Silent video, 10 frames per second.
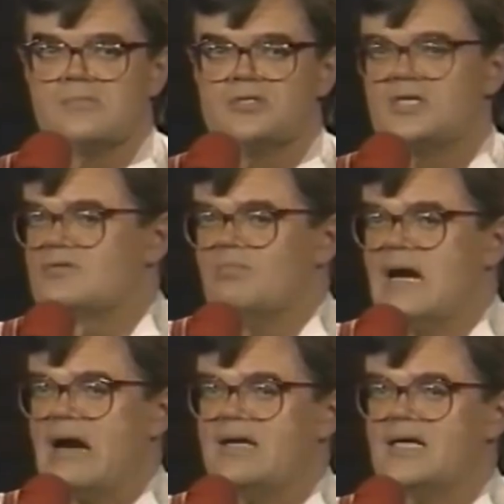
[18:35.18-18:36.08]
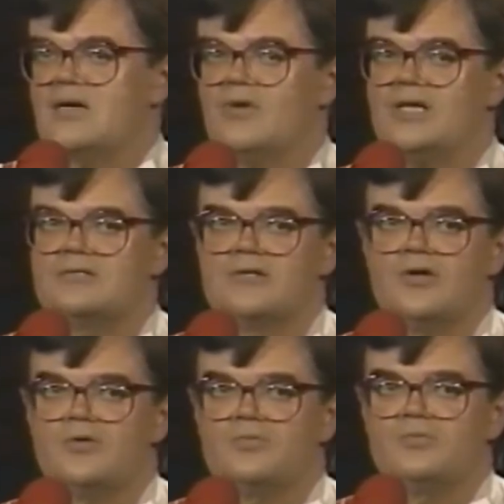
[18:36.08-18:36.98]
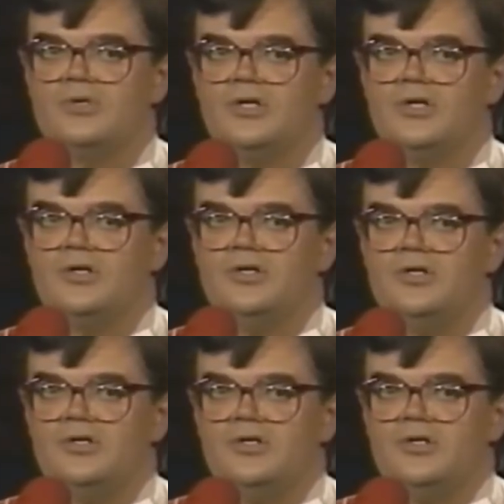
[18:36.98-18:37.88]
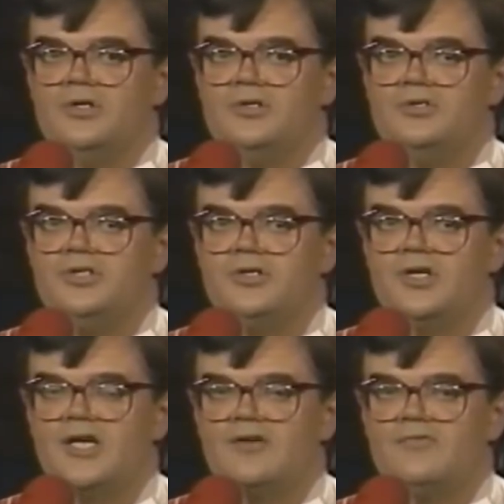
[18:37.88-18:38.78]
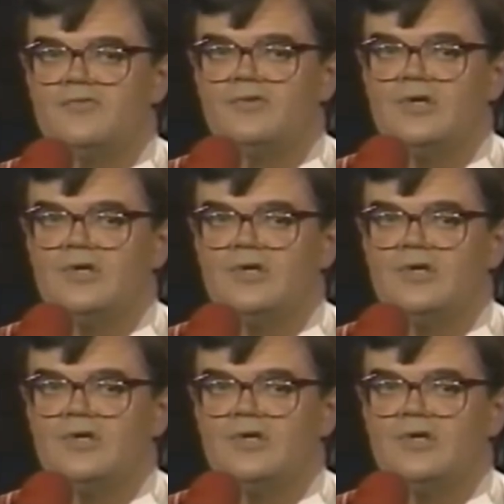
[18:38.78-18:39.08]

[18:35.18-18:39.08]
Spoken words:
She was married anyway, so she could have